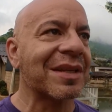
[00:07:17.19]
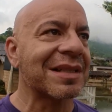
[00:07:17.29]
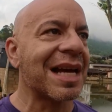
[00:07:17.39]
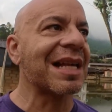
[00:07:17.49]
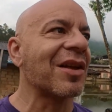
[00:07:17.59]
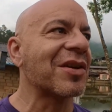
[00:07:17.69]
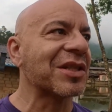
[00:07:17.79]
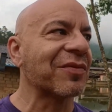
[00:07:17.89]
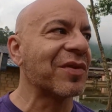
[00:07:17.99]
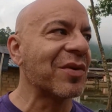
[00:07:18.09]
because I
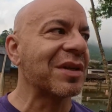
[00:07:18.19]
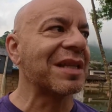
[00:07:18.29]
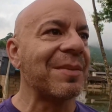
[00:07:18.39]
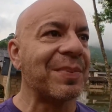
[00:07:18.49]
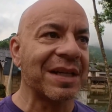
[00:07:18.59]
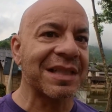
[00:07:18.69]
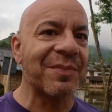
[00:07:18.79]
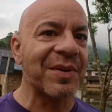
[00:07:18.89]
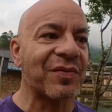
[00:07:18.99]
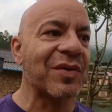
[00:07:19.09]
lost the phone and they picked
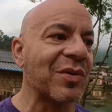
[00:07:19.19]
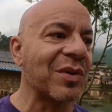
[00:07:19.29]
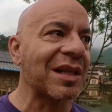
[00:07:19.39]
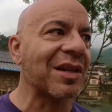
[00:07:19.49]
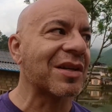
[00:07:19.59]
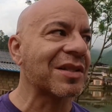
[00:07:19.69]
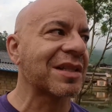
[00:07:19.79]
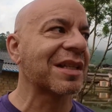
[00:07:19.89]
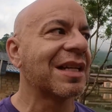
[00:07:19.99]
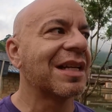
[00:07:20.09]
up a phone I
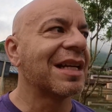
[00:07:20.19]
lost.